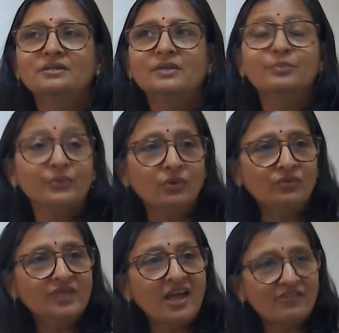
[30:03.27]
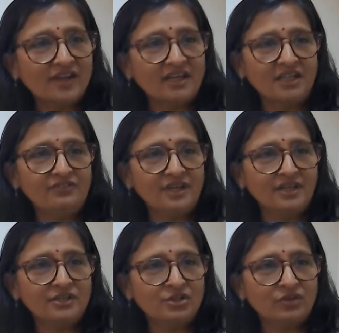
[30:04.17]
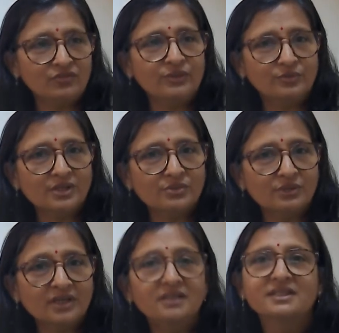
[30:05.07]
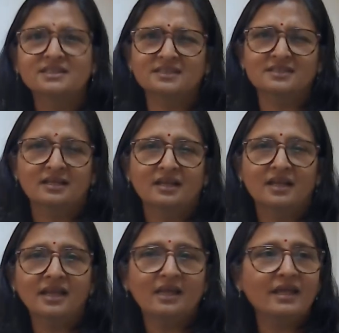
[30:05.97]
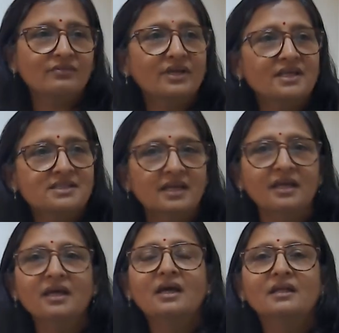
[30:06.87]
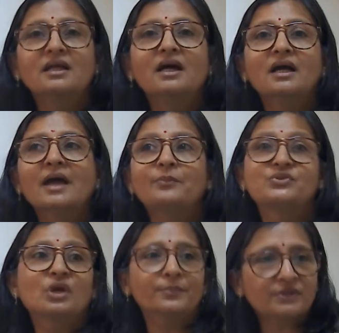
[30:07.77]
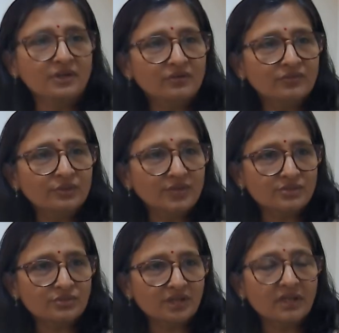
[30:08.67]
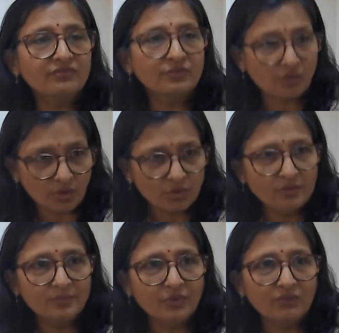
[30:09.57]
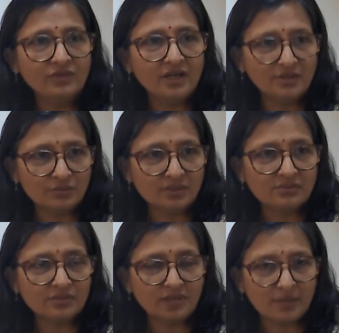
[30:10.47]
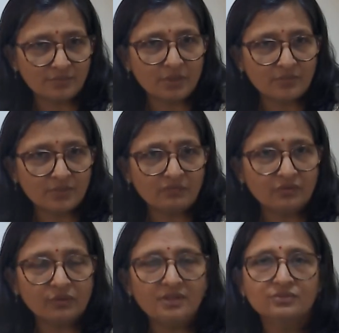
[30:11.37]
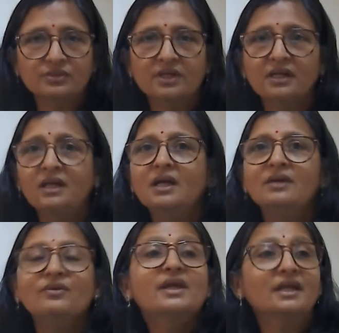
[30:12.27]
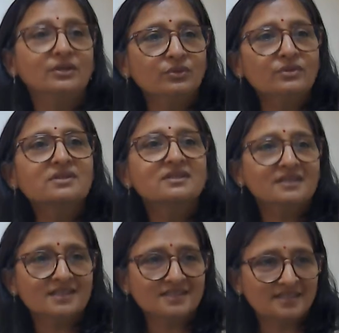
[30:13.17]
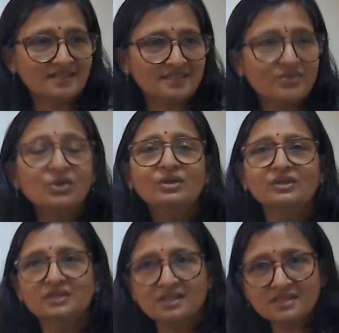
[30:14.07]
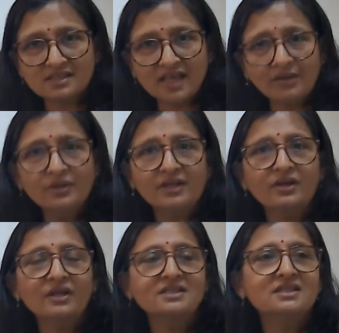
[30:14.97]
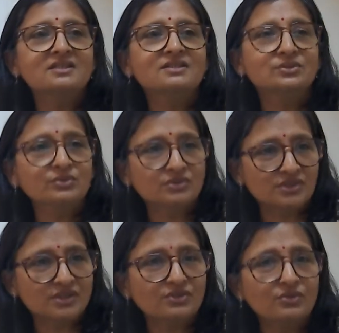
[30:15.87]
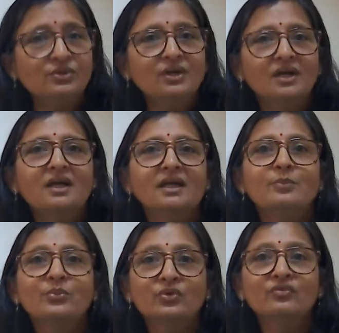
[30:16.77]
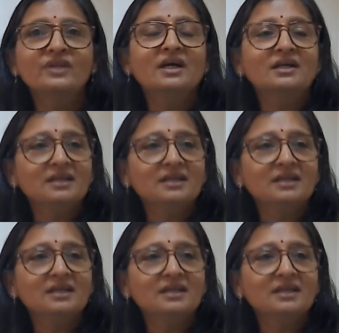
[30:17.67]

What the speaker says: improve the effectiveness of nutraceuticals, that, like we can say the absorption of nutraceutical, if we want to improve the nutraceutical absorption of nutraceutical, we can use this. So this nanotechnology is used just to improve the